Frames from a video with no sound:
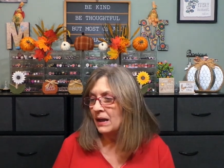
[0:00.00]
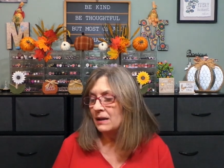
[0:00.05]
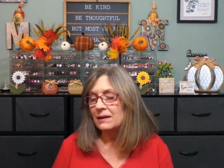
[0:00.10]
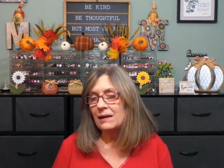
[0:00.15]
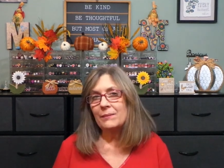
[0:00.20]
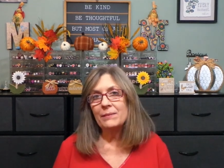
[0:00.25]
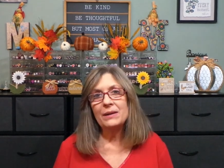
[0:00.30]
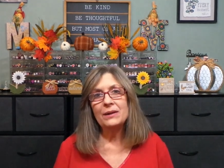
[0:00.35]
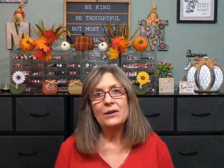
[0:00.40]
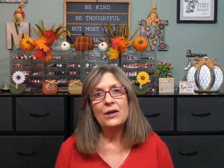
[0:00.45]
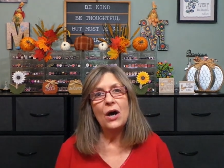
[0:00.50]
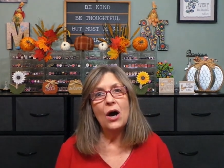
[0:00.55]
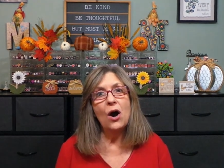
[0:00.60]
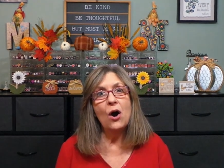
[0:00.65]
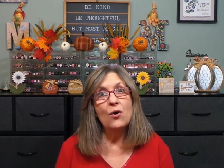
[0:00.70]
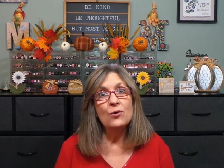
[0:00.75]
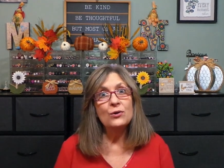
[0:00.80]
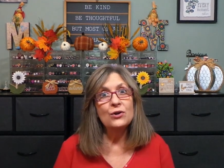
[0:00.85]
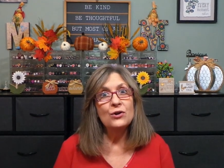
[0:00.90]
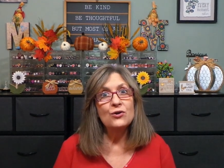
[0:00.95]
Let me
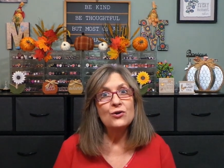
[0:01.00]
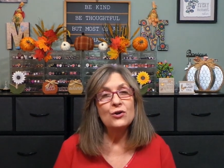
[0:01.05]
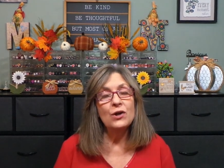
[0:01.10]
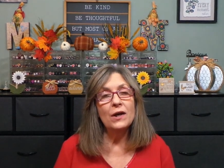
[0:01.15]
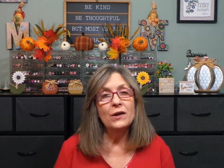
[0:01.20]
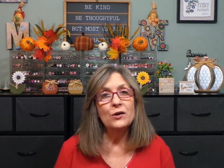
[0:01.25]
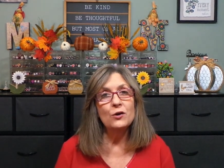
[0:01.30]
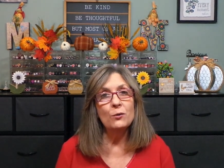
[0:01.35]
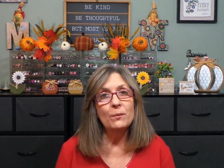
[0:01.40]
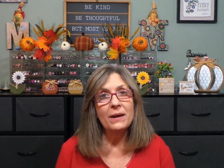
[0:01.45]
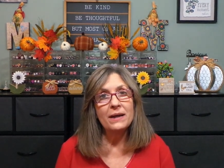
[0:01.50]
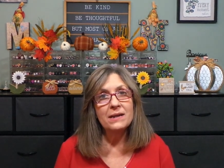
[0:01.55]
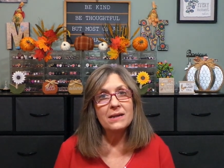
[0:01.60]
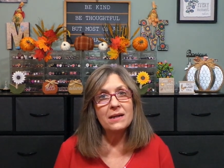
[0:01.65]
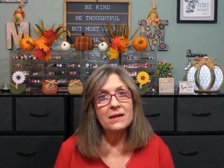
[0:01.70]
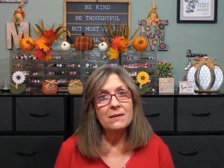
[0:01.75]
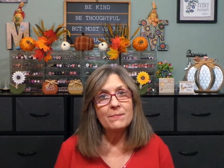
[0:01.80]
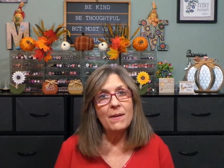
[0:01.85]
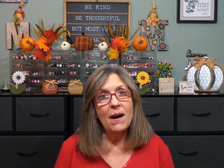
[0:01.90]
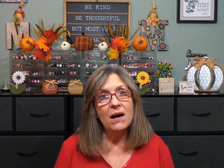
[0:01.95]
know. Did you get your
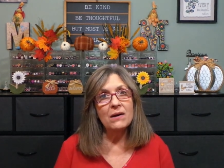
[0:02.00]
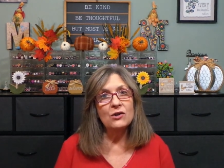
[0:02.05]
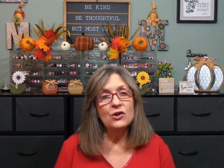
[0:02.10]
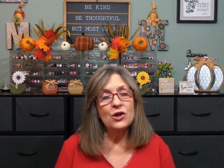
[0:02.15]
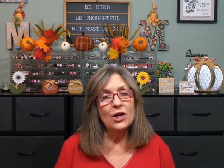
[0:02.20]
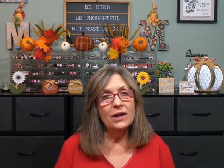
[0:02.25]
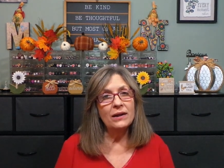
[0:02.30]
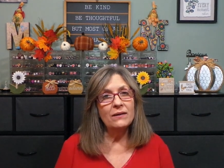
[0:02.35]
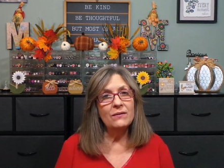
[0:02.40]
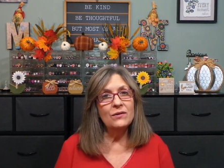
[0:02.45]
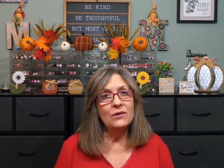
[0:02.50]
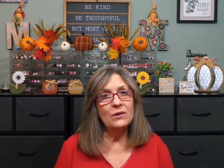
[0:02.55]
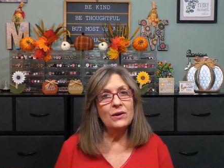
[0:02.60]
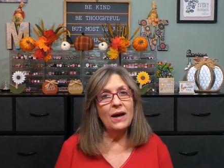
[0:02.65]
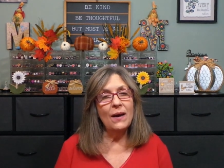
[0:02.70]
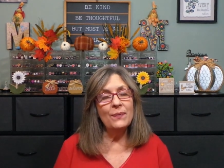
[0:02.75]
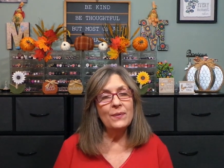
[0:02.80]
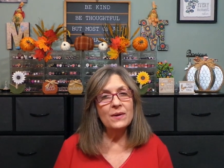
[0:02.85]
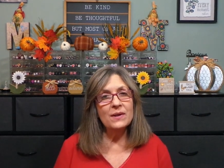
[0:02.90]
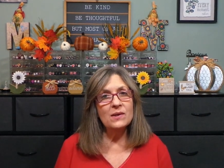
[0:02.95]
Macy's box yet? If you
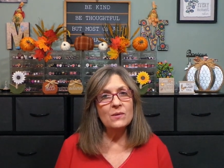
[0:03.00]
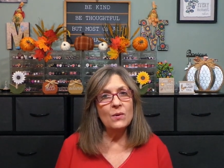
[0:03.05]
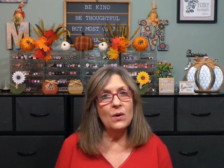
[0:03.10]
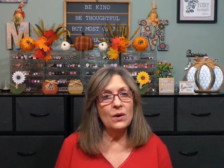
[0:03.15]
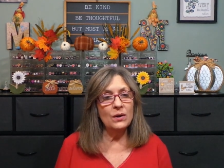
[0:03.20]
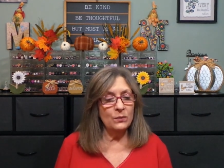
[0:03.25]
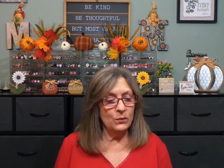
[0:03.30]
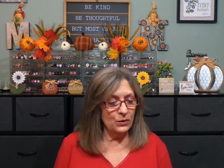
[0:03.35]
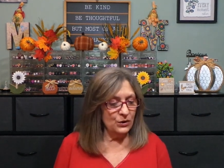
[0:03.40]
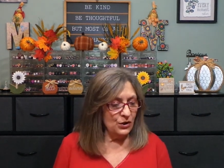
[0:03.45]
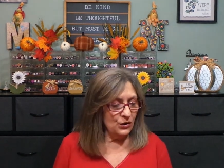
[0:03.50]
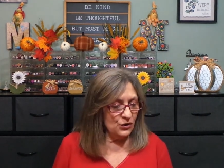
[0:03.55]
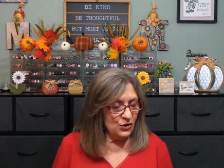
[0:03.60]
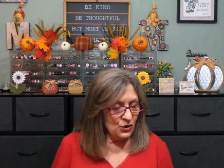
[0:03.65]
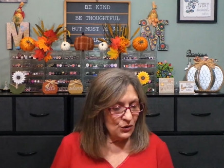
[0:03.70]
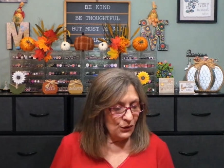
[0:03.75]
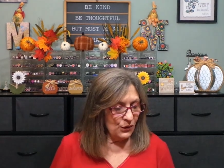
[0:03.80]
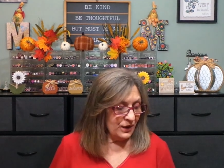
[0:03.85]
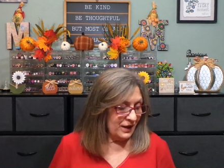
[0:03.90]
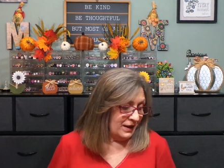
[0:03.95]
get this one, what did
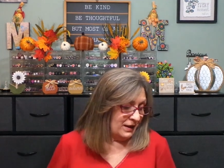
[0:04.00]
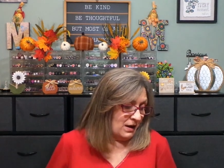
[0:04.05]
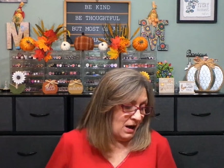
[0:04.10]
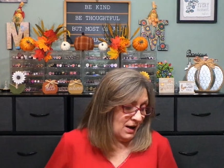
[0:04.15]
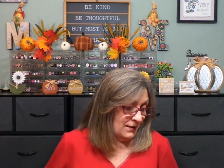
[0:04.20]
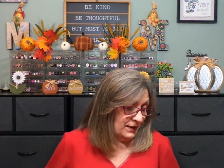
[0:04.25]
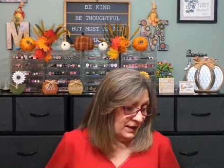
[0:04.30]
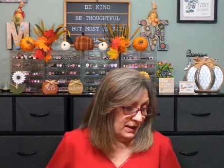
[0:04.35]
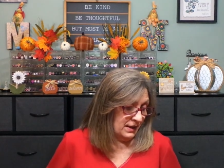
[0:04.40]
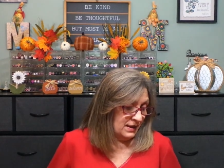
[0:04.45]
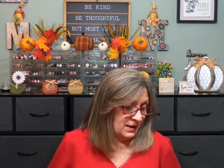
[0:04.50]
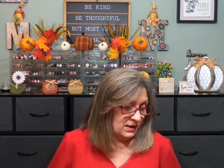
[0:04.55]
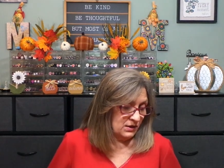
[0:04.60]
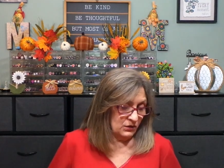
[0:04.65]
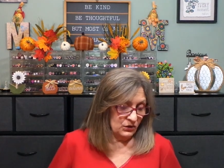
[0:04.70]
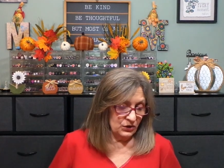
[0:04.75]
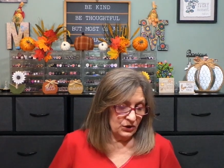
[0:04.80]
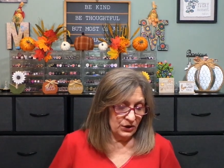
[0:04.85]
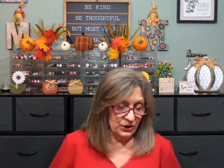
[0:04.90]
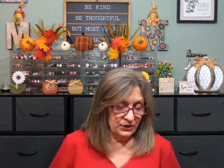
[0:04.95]
you think? I think it's still
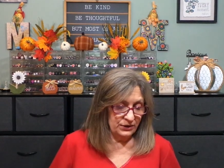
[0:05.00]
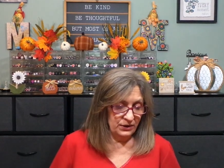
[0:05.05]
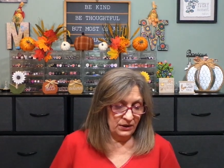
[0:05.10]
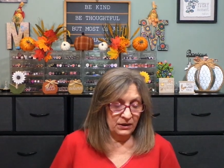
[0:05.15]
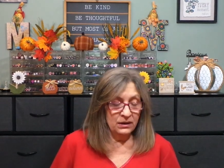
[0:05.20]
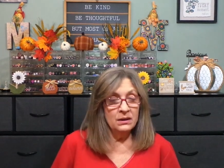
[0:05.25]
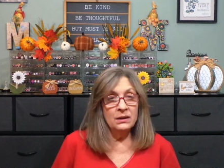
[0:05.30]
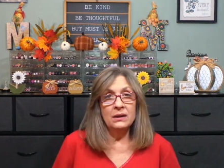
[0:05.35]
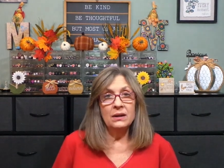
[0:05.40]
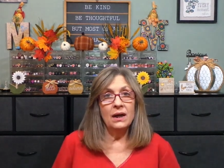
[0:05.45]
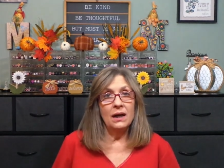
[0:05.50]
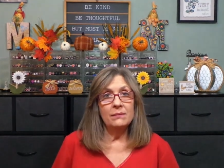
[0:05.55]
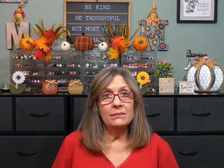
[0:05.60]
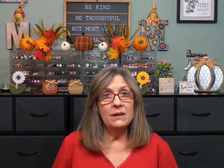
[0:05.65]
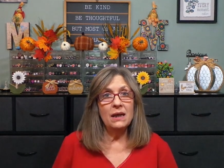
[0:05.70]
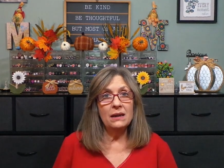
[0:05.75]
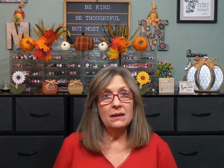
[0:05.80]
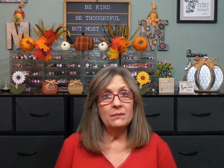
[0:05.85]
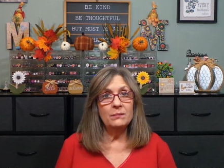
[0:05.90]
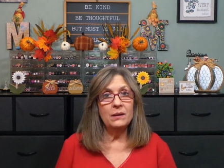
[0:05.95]
good. I'm
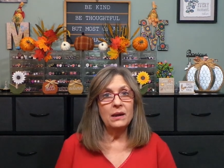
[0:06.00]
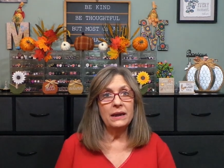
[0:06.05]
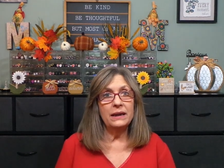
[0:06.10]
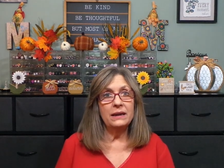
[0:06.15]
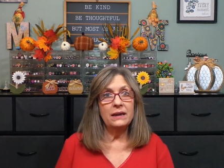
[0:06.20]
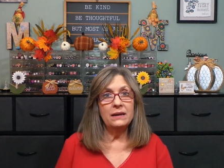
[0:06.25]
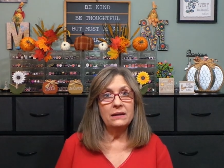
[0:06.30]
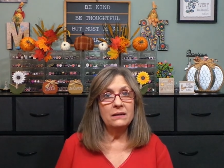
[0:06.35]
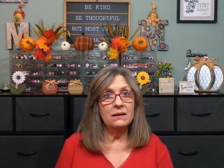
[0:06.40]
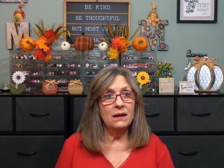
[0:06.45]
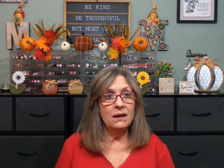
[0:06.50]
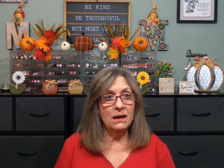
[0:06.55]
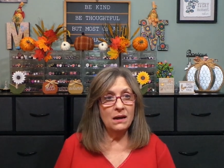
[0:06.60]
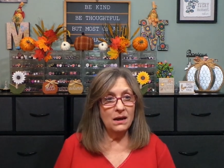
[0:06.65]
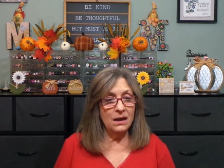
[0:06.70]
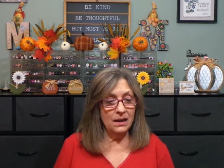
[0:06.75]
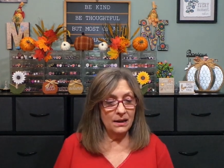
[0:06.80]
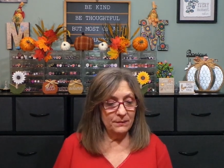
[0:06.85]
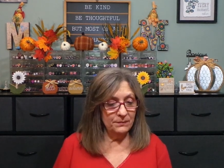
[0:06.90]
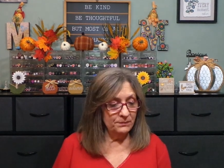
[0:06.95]
not complaining.
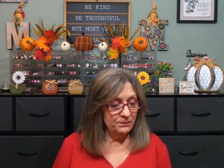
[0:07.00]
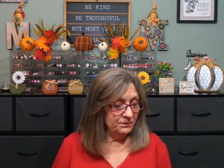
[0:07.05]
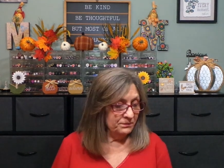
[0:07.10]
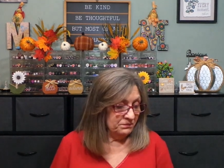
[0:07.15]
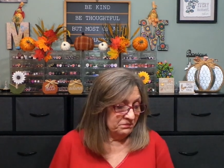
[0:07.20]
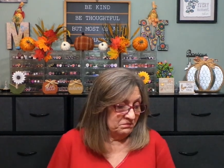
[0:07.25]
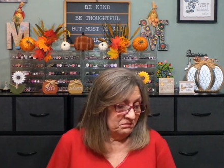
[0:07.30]
Um,